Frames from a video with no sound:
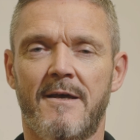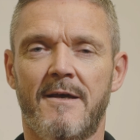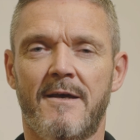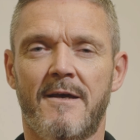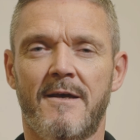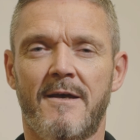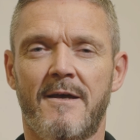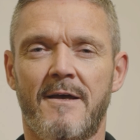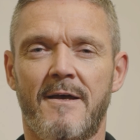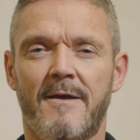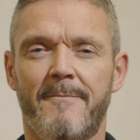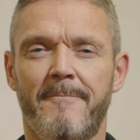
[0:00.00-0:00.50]

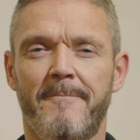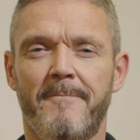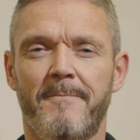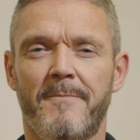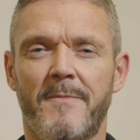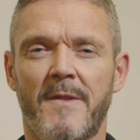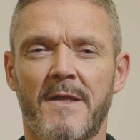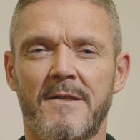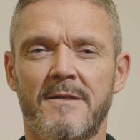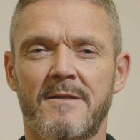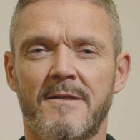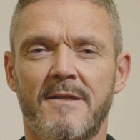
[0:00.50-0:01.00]

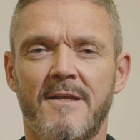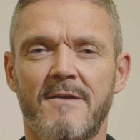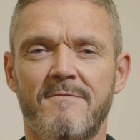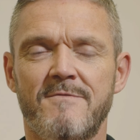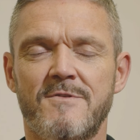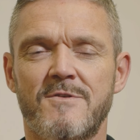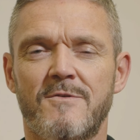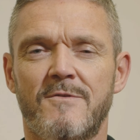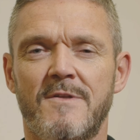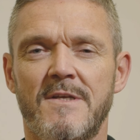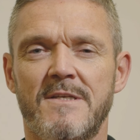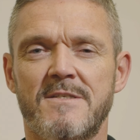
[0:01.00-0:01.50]
and
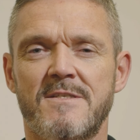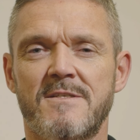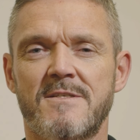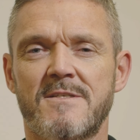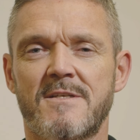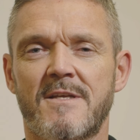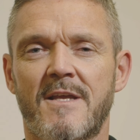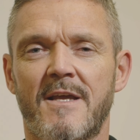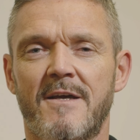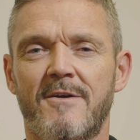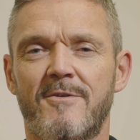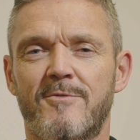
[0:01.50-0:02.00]
gives you these
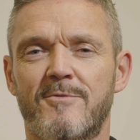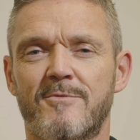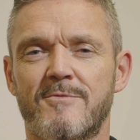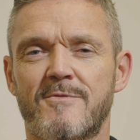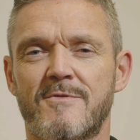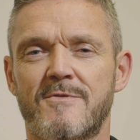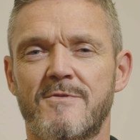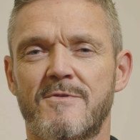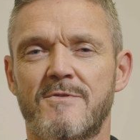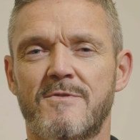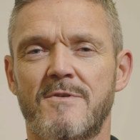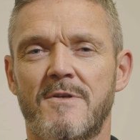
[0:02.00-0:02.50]

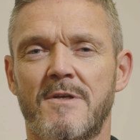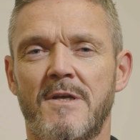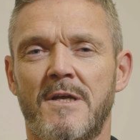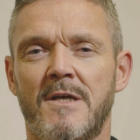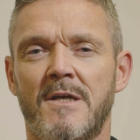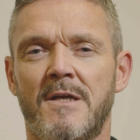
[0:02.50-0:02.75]
skills